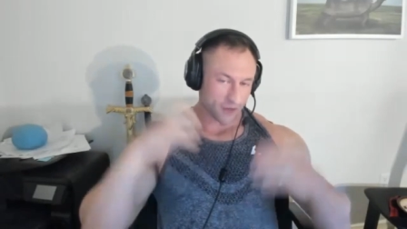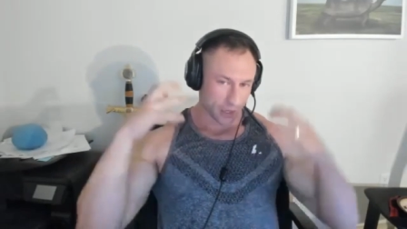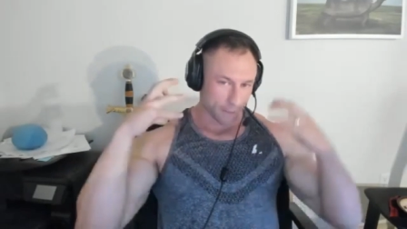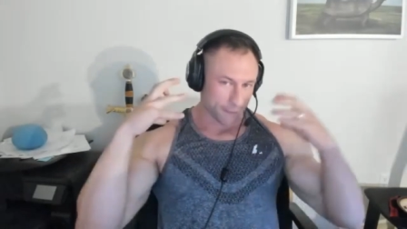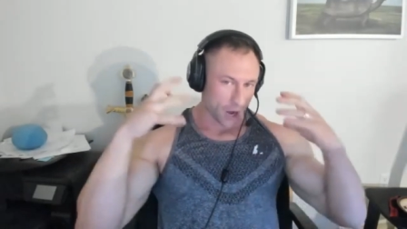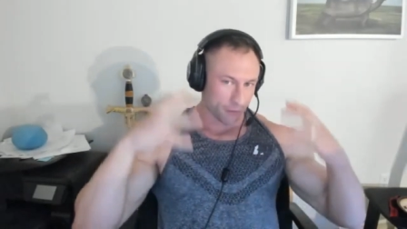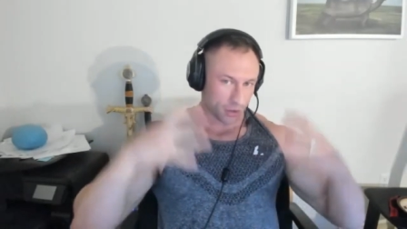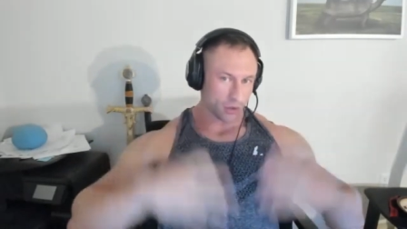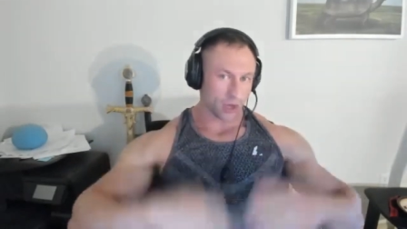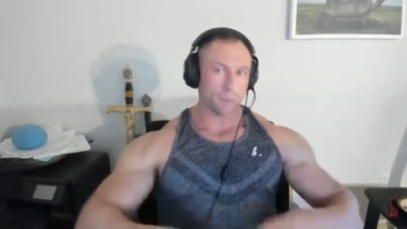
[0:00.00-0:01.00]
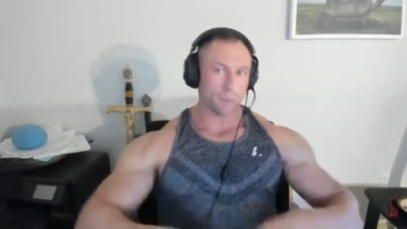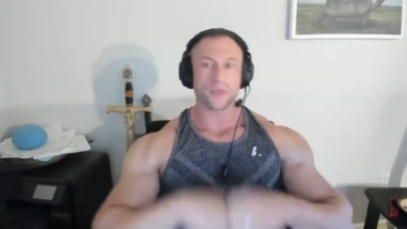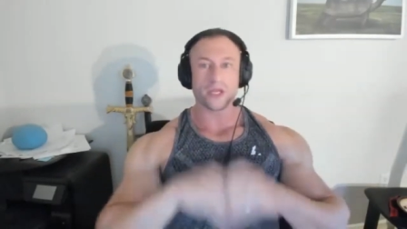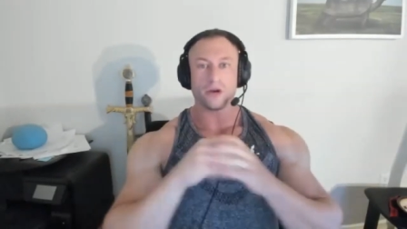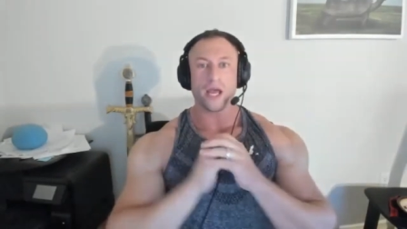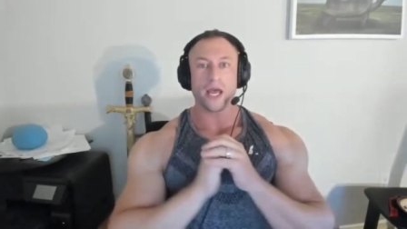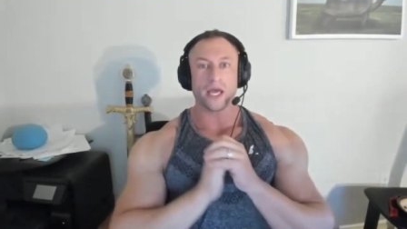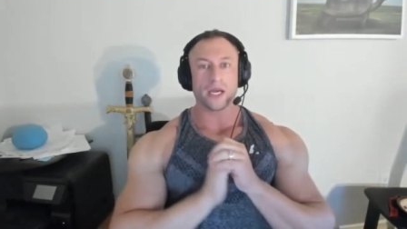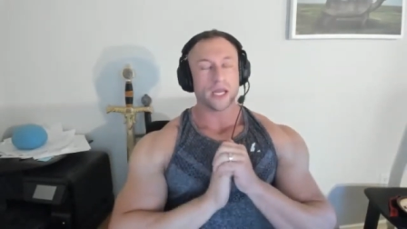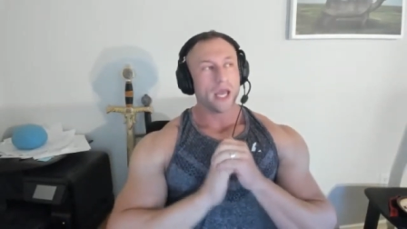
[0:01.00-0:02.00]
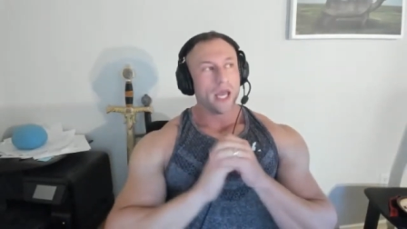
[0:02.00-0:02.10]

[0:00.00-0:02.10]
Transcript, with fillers: It felt like a bomb blew up in your head.